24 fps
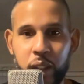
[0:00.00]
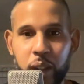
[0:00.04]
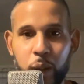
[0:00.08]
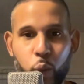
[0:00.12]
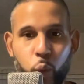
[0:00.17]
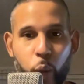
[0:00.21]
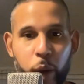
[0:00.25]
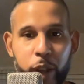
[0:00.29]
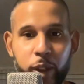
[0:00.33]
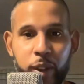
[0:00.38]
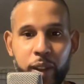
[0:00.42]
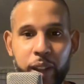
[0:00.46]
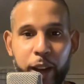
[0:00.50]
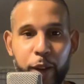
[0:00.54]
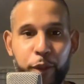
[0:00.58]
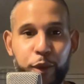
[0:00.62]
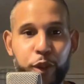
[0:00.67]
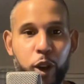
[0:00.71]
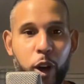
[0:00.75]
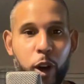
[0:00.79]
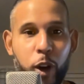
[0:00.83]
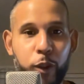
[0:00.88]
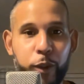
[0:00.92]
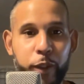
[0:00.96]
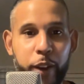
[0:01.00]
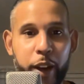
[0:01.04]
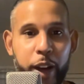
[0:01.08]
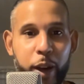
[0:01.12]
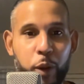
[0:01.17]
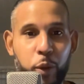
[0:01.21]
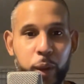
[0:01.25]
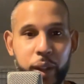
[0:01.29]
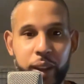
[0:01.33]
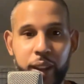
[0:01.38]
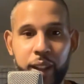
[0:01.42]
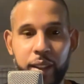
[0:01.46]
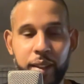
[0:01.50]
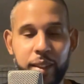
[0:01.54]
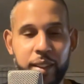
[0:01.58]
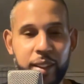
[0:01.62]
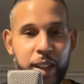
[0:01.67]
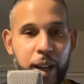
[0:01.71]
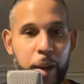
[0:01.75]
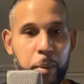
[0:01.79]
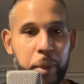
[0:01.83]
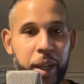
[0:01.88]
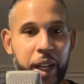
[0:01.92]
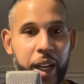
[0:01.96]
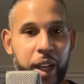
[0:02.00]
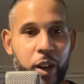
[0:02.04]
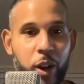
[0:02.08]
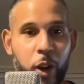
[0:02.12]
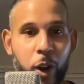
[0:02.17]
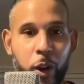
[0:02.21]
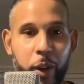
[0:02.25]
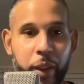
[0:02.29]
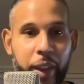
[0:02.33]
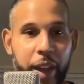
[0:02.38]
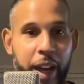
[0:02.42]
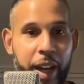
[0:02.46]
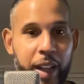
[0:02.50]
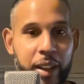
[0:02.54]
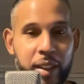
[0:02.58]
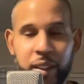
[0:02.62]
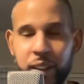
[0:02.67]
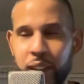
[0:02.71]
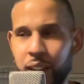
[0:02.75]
where you left off at with this company and all that,